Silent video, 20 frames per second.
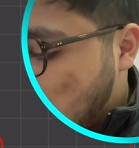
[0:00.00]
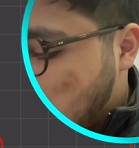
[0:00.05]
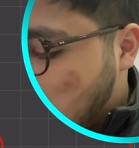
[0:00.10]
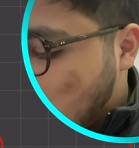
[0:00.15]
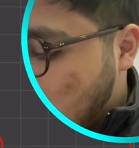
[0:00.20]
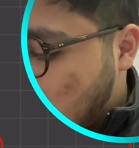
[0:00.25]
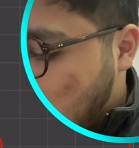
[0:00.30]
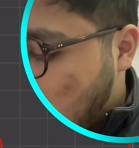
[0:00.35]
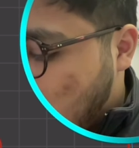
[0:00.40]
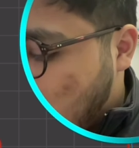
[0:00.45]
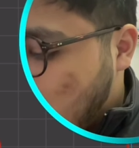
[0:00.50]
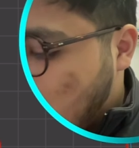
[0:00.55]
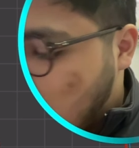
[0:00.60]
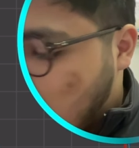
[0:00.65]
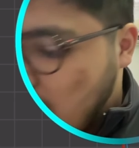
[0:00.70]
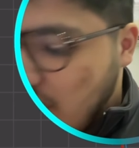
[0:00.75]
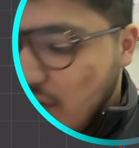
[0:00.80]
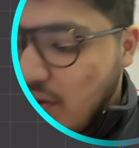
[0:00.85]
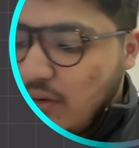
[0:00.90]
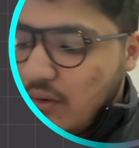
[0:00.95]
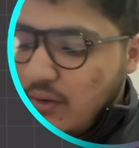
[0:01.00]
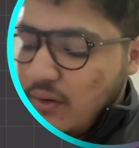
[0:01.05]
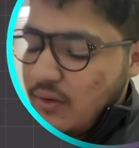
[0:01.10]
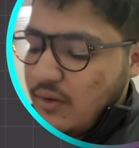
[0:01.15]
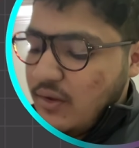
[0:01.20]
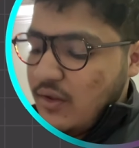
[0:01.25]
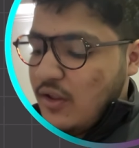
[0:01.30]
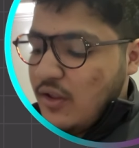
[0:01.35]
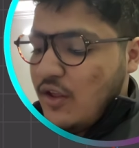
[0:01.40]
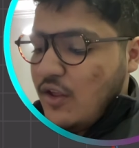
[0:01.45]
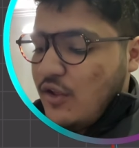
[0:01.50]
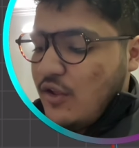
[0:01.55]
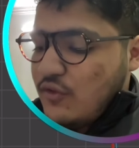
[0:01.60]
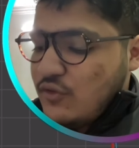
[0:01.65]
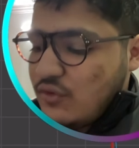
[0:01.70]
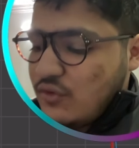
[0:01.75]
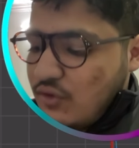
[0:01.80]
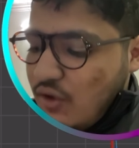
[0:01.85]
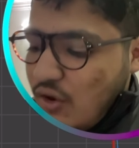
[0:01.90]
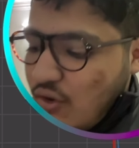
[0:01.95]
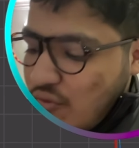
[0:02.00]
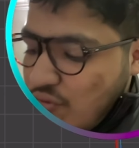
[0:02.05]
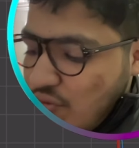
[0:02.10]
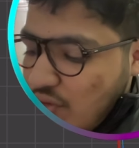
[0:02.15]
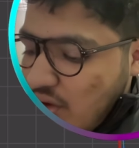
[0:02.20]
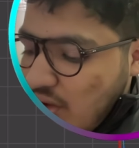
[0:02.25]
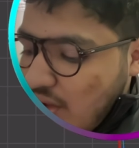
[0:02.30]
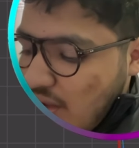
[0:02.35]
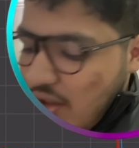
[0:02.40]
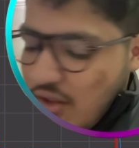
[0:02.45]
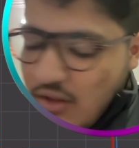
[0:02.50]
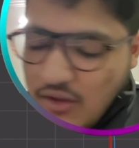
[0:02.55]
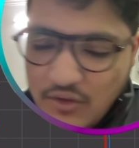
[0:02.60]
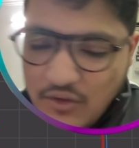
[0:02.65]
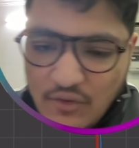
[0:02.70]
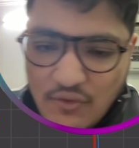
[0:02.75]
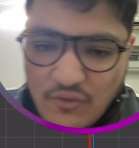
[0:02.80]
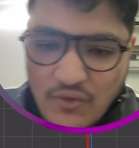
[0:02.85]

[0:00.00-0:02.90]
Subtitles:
would point here. So now you